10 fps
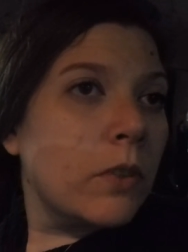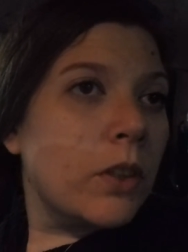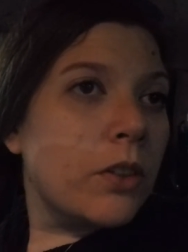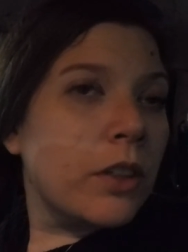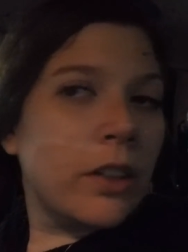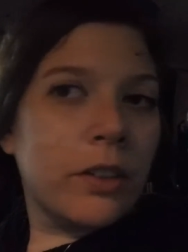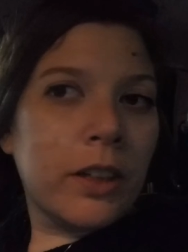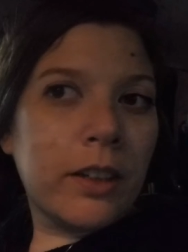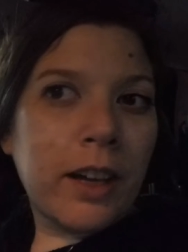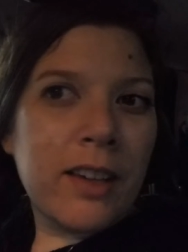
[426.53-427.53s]
usually don't
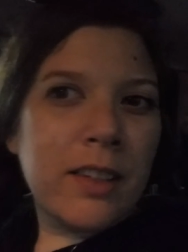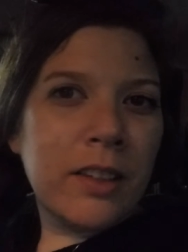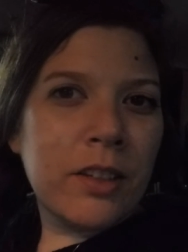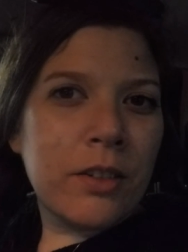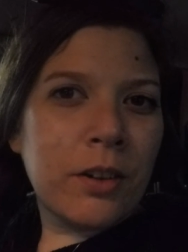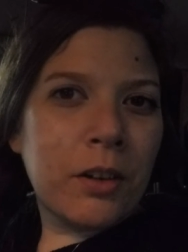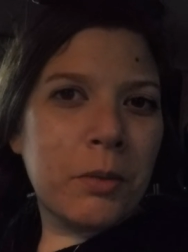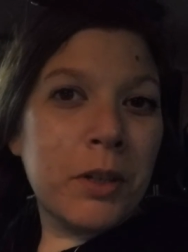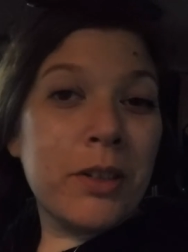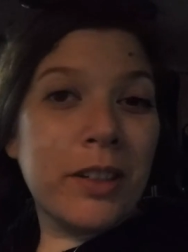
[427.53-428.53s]
get gas at this Kroger.
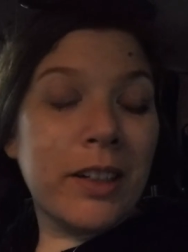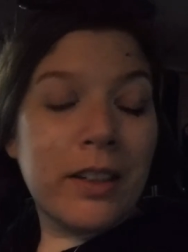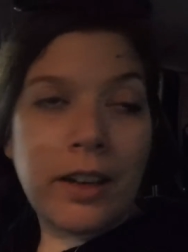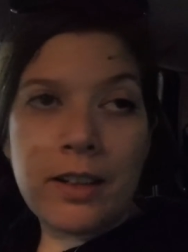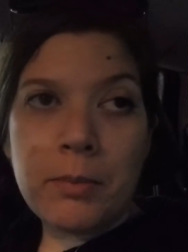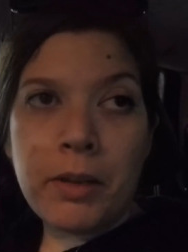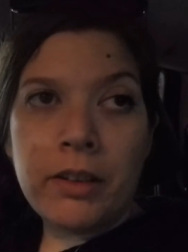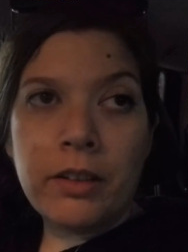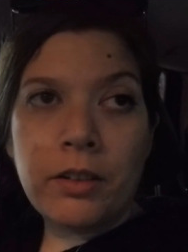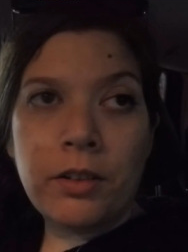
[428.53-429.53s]
We usually get gas by
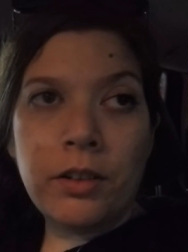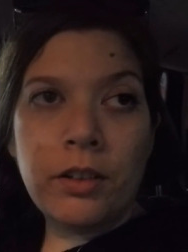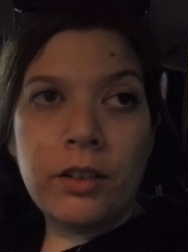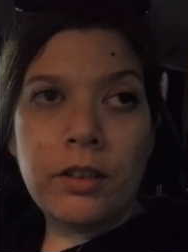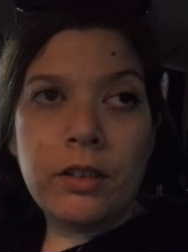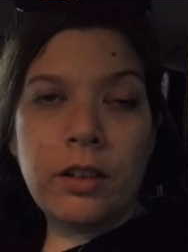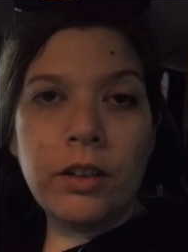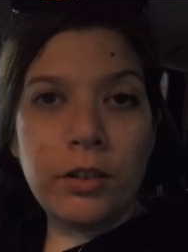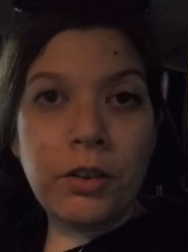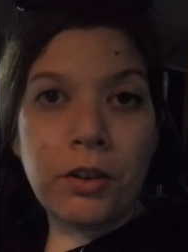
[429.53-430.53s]
the Kroger, or
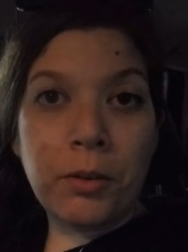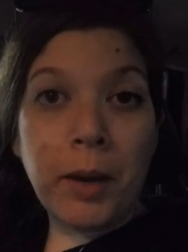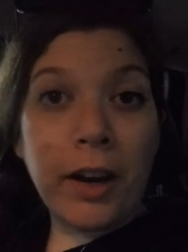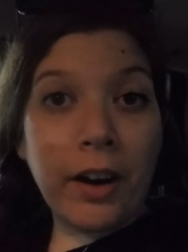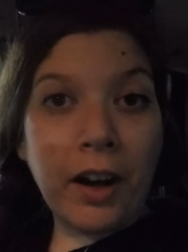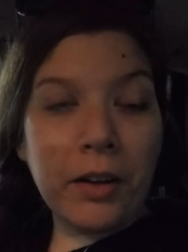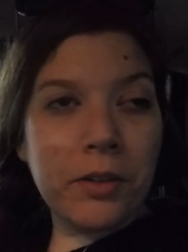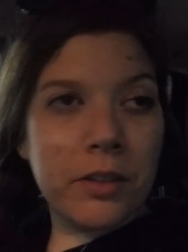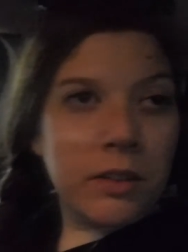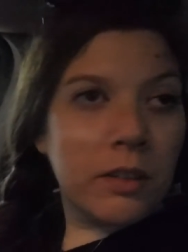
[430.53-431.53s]
the Kroger by our
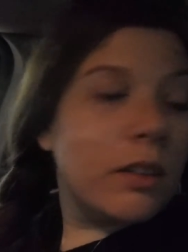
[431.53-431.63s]
house.